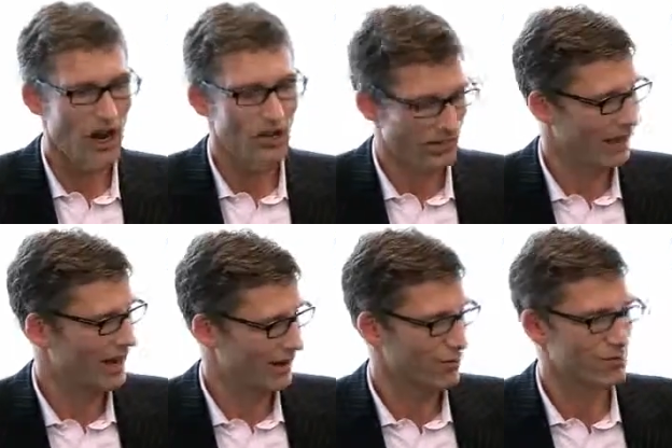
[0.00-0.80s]
us
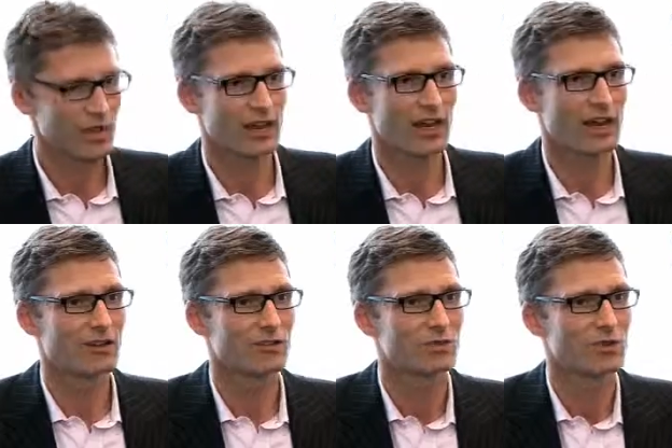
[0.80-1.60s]
and everybody
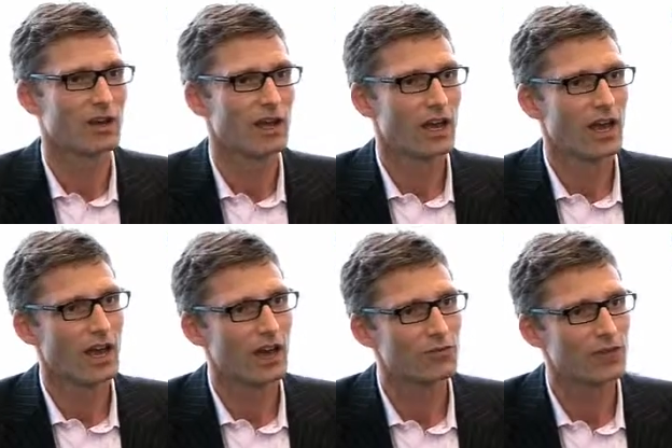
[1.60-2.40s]
accountable
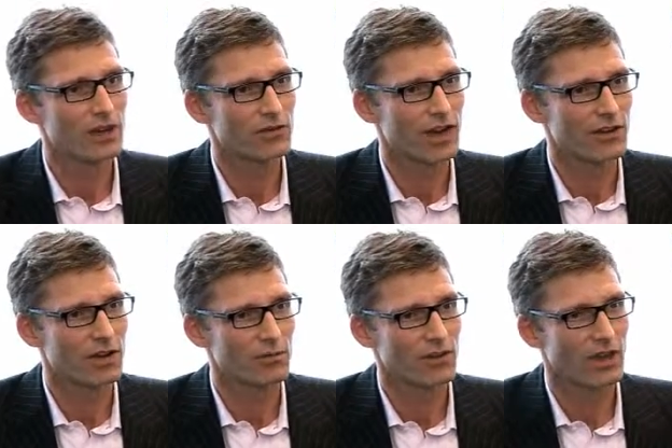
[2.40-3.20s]
Uh, for those
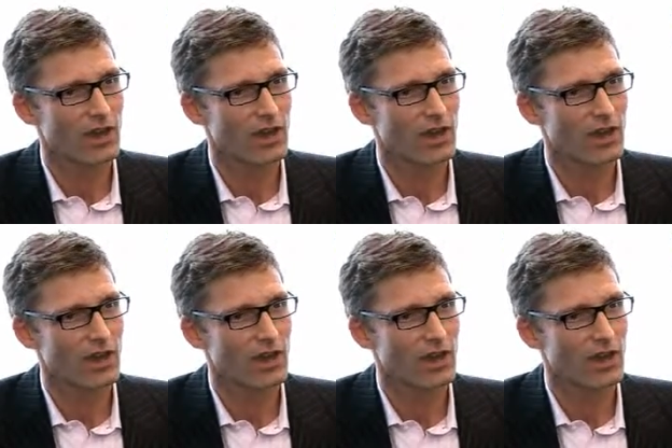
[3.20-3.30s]
outcomes.